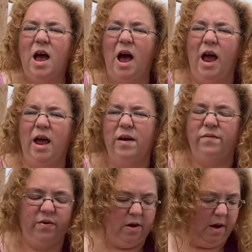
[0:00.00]
I
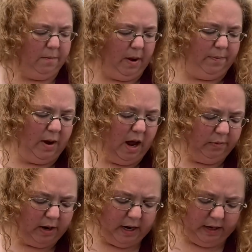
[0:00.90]
have my pot
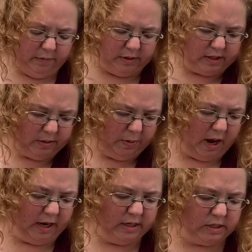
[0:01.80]
ready with the
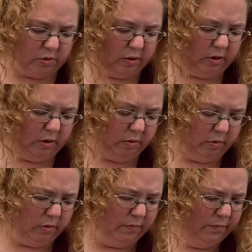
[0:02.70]
potting soil.
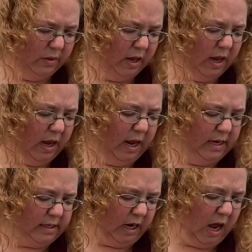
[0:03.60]

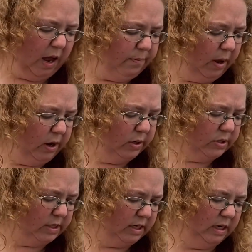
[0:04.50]
It's a
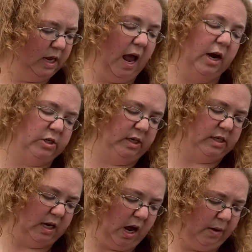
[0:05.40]
compost, actually it's
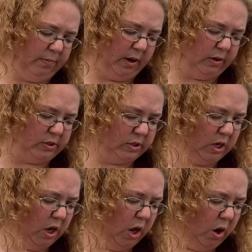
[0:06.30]
a compost
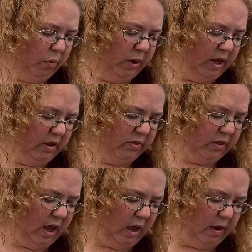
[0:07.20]
with
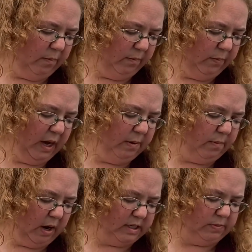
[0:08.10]
peat
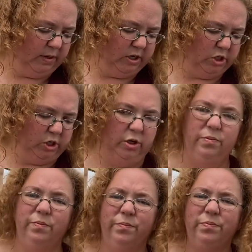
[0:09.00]
moss mixture.
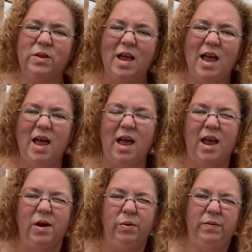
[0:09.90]

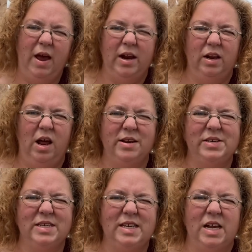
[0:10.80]
And we've had a lot of
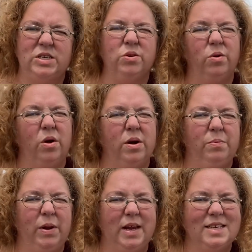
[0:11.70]
success in growing
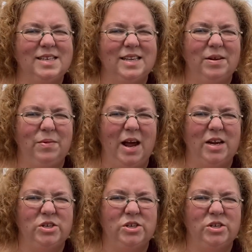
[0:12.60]
plants in that